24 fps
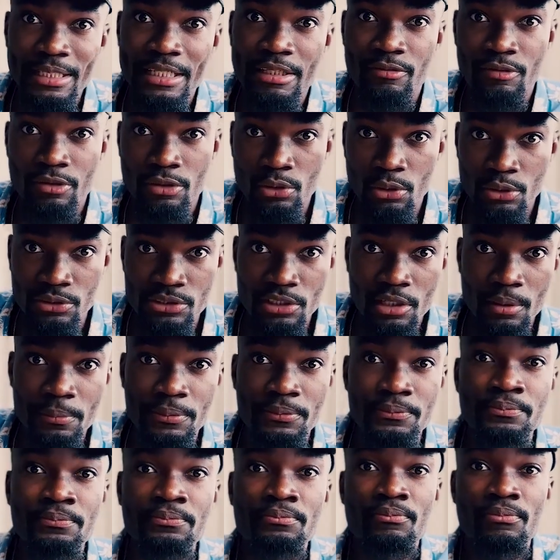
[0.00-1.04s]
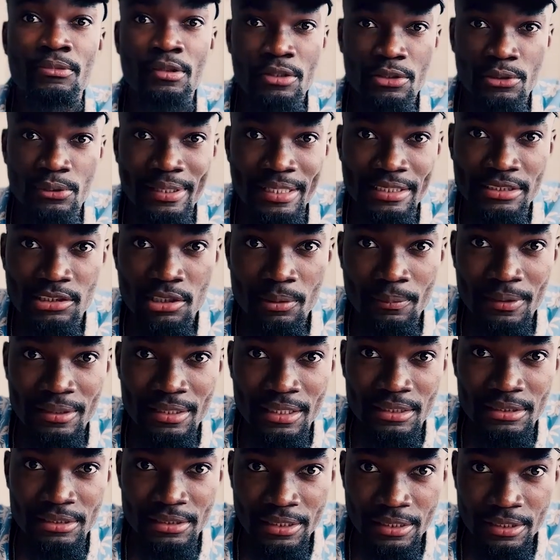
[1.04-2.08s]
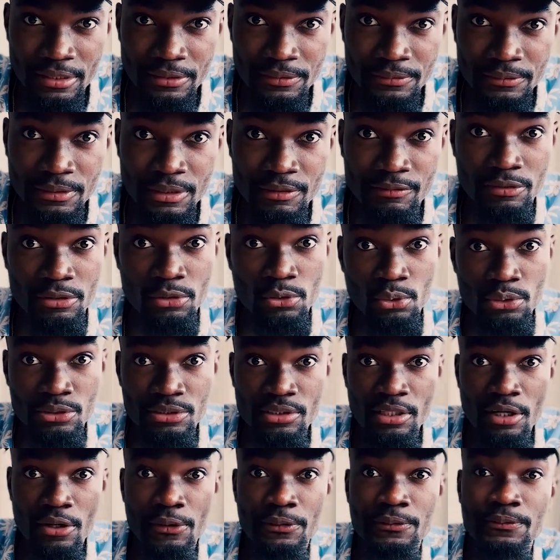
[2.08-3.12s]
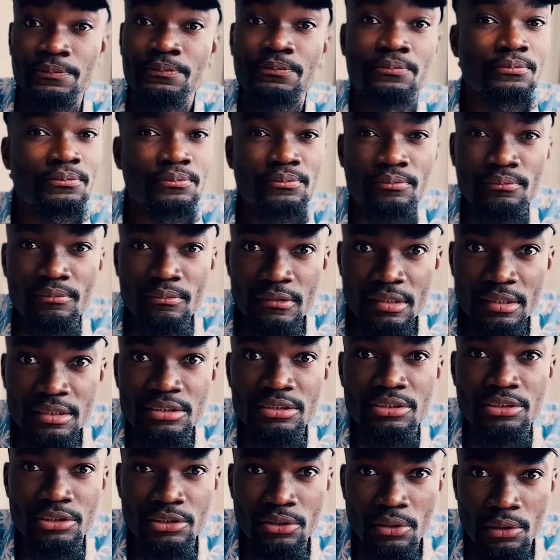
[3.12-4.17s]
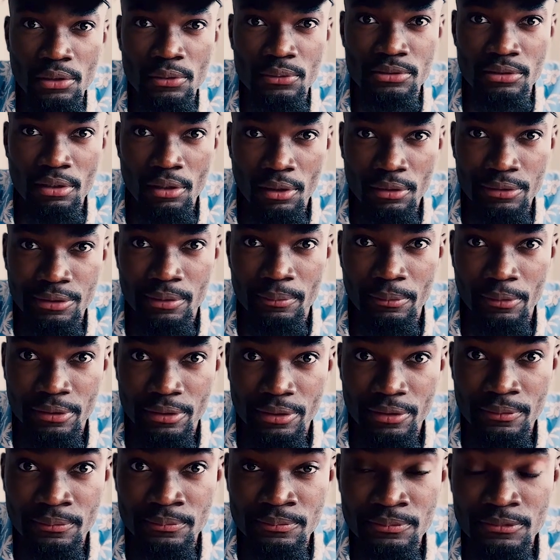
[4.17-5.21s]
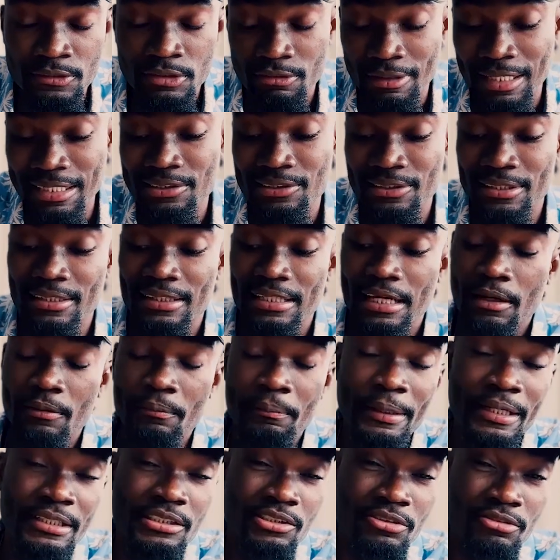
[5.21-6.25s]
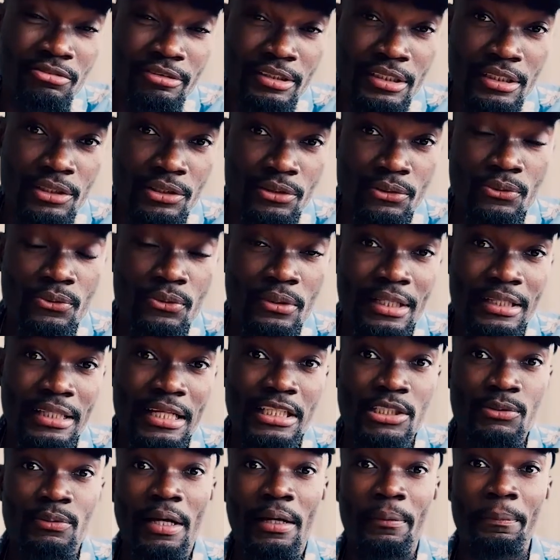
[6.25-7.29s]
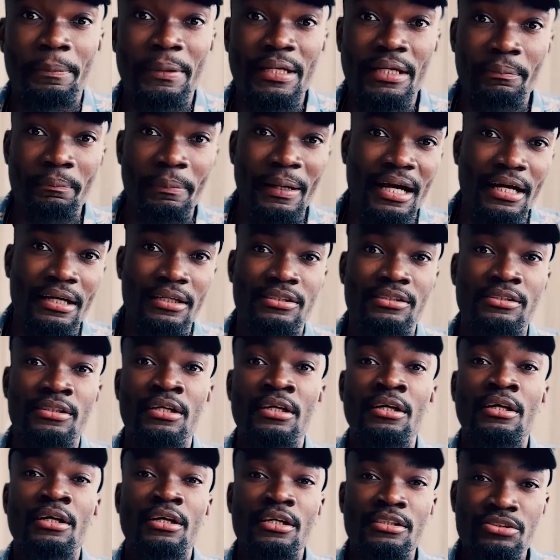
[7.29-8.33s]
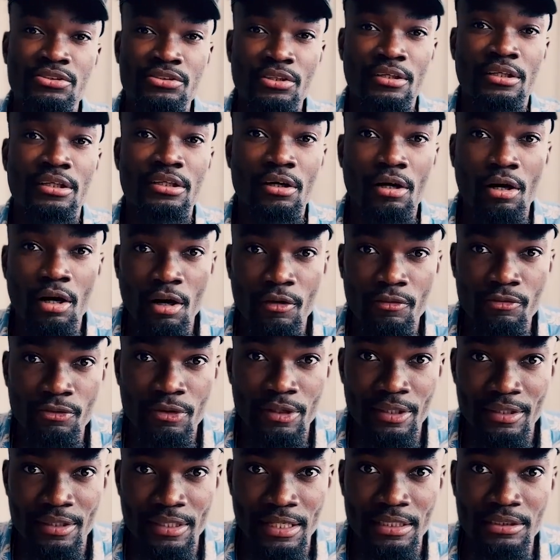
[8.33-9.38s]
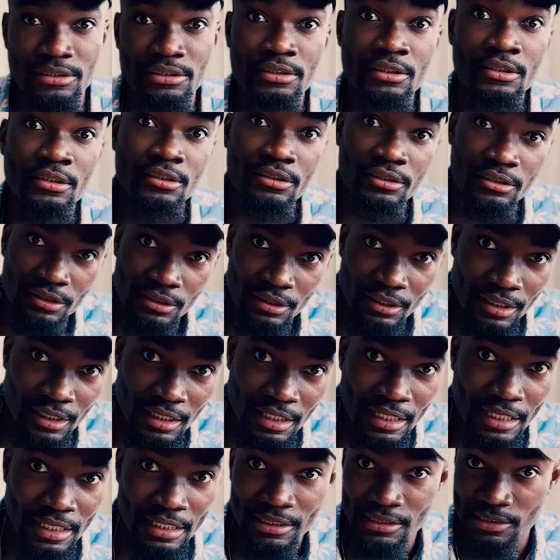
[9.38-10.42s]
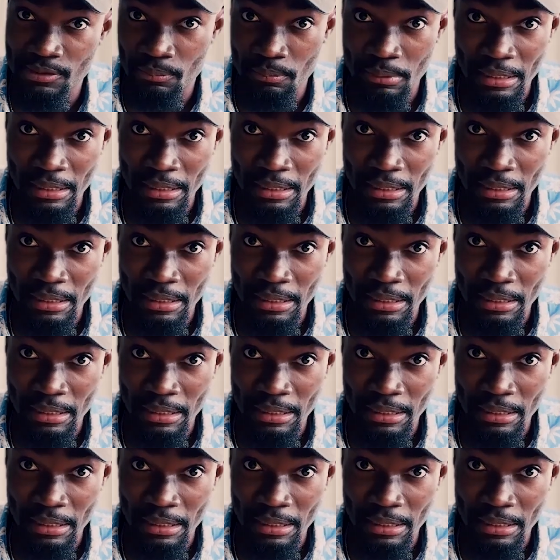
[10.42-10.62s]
If it goes up, you get some of that gain. If it goes down, you don't lose all your money, right? So then that makes it really cool. And that's why big banks started offering that to their clients.